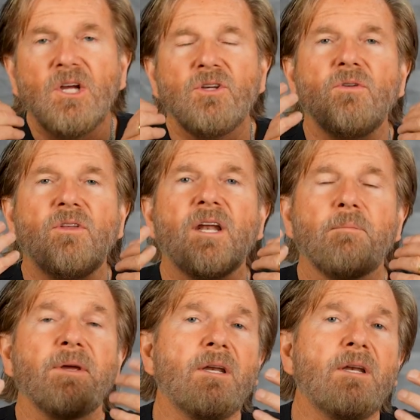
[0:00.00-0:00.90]
You that have
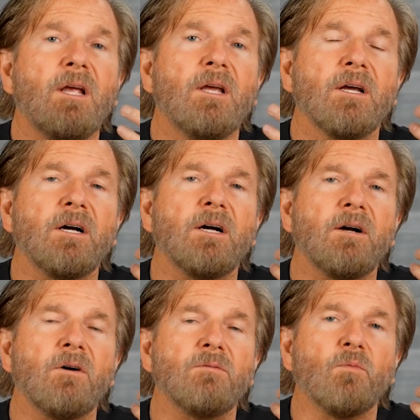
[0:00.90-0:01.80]
been
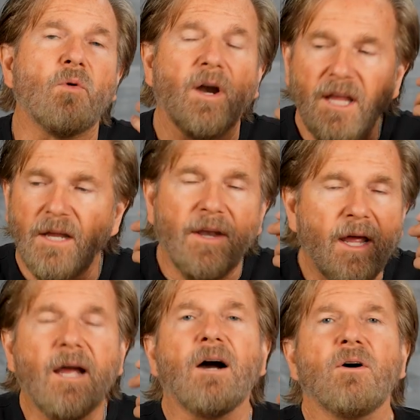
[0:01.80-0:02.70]
wanting it
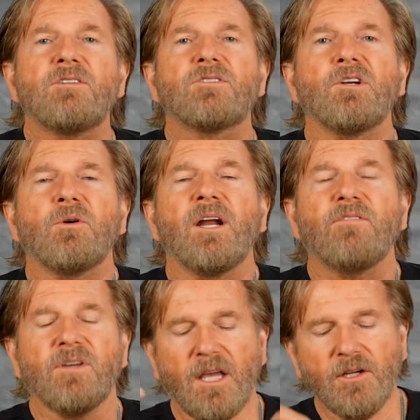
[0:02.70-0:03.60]
now. Instant
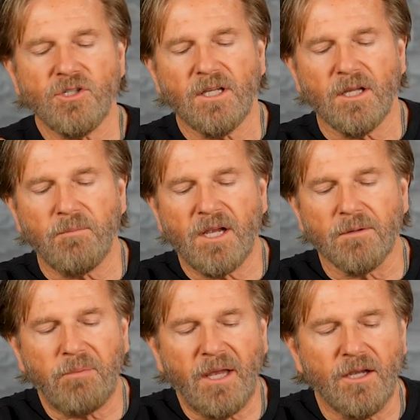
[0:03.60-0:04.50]
gratification can
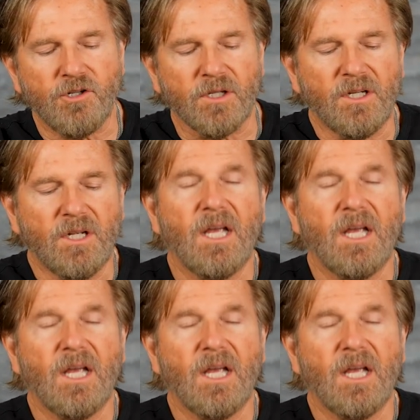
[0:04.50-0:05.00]
become patient.